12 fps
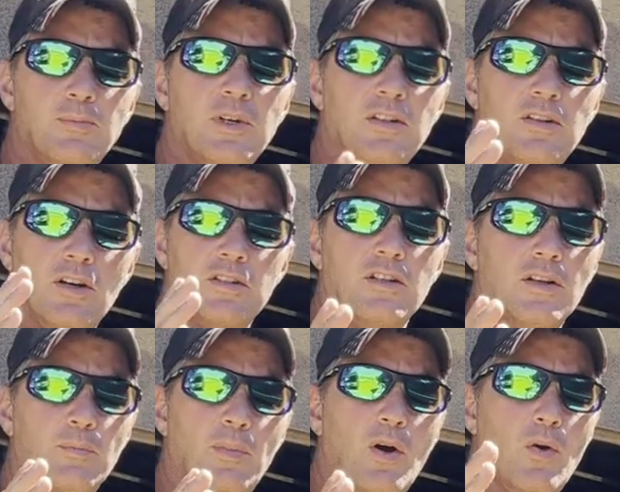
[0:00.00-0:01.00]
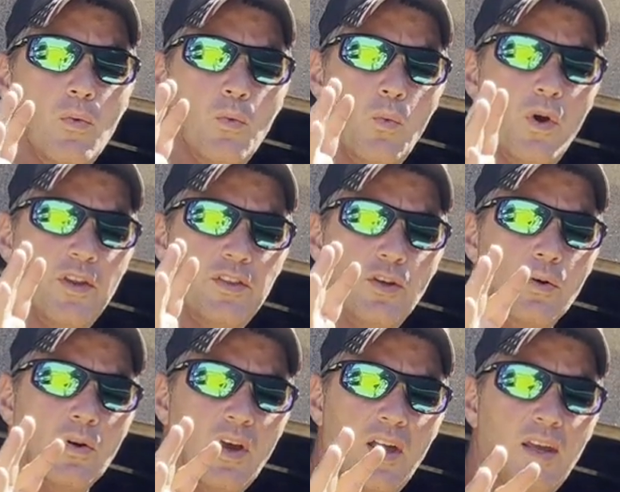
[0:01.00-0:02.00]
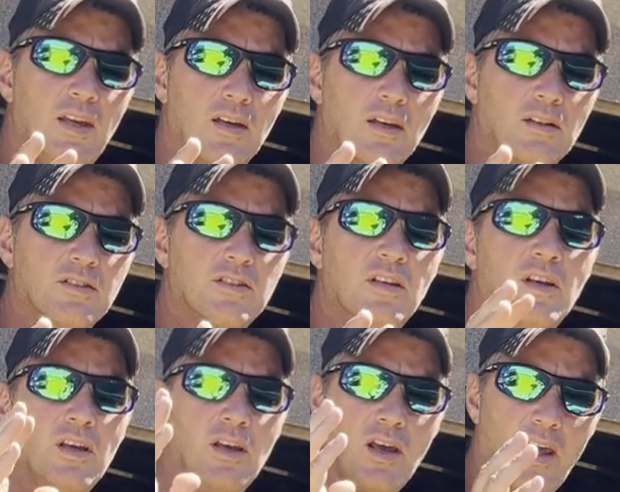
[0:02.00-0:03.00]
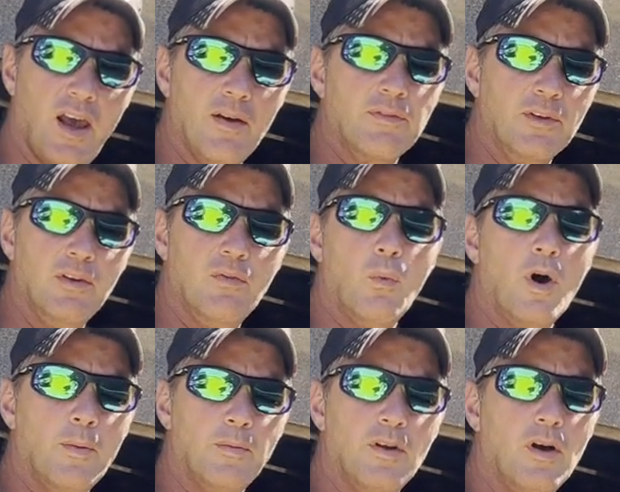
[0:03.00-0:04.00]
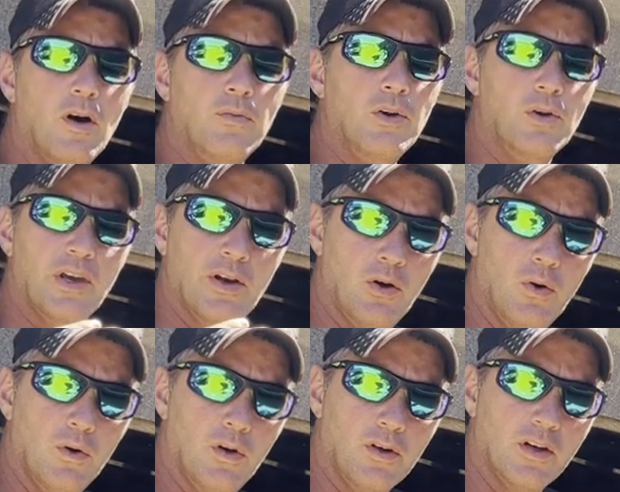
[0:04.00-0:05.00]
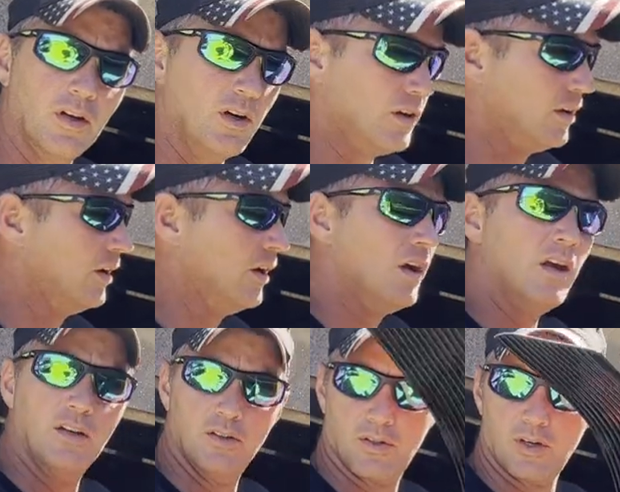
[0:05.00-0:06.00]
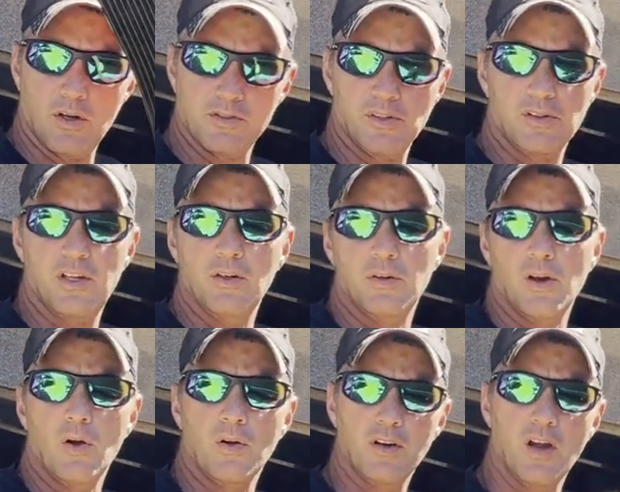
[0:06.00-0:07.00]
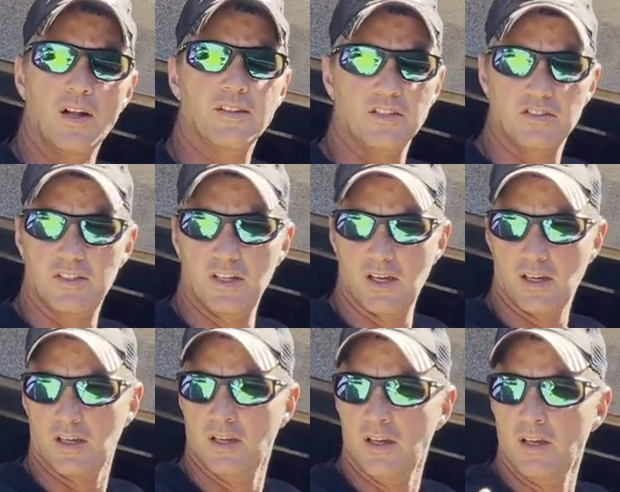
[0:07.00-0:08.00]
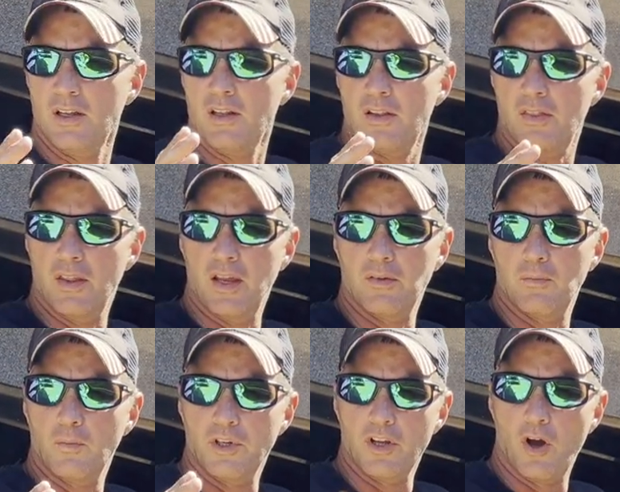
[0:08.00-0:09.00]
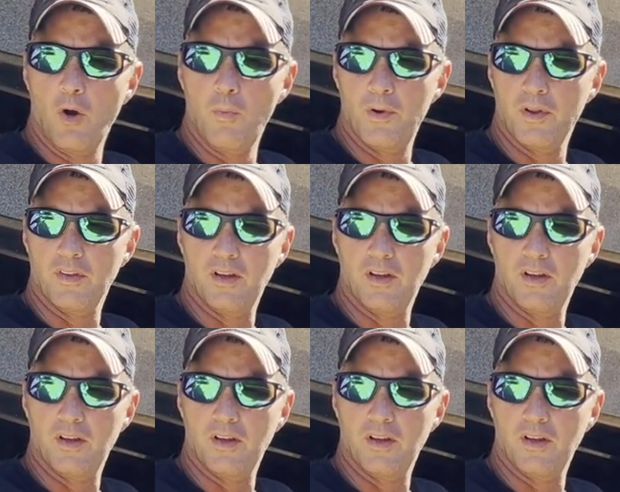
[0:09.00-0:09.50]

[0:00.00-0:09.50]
be touching the boat with your hands after you've wiped it off. You'll get oil on there and you'll cause your keel guard not to stick. Then when you open the